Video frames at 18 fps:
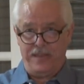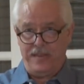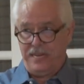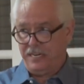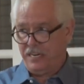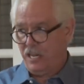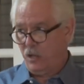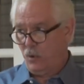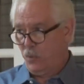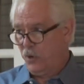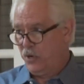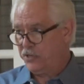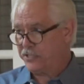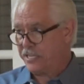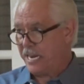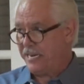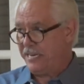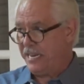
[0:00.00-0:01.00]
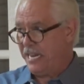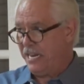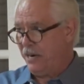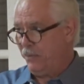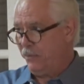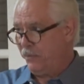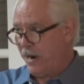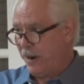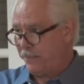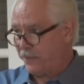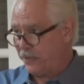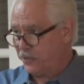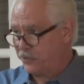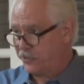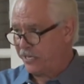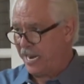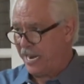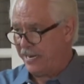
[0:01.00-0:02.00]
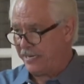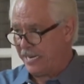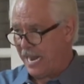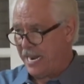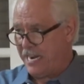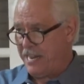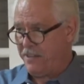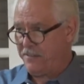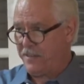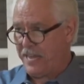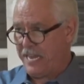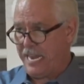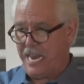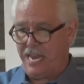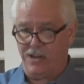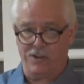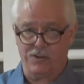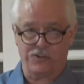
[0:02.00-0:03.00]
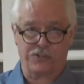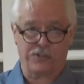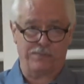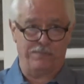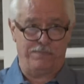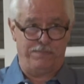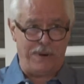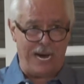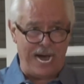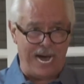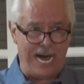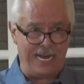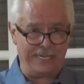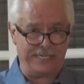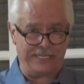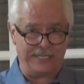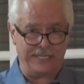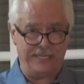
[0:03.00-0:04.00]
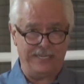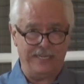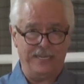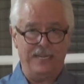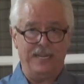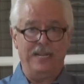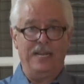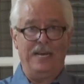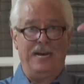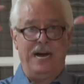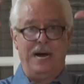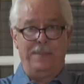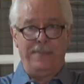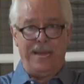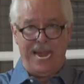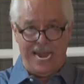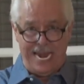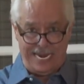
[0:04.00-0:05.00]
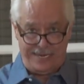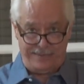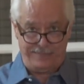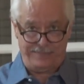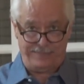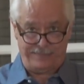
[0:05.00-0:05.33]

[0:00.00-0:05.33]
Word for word: In other words, they didn't represent anything else but a man.